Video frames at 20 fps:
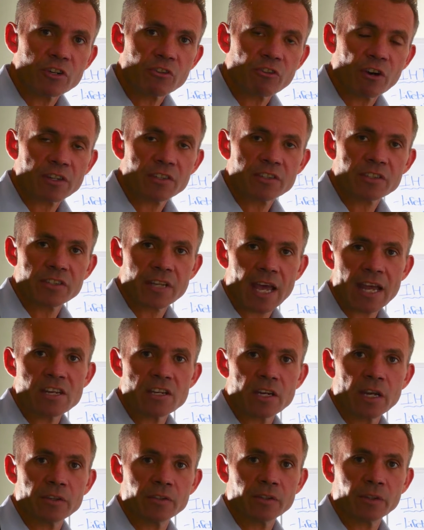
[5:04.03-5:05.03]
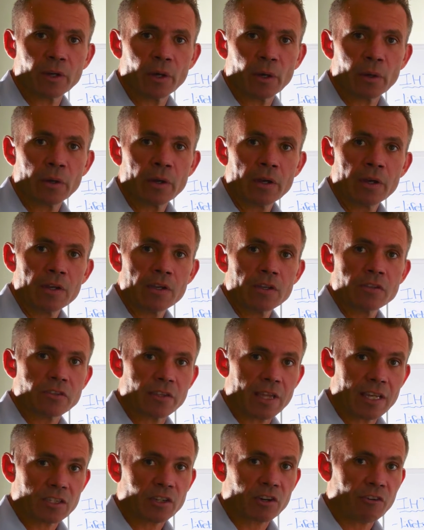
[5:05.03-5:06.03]
trust 10 years ago.
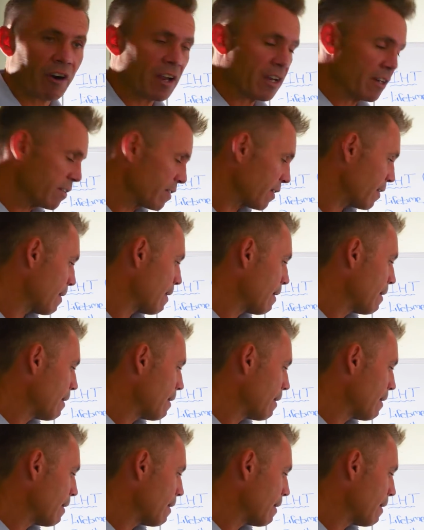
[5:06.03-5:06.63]
So that's great.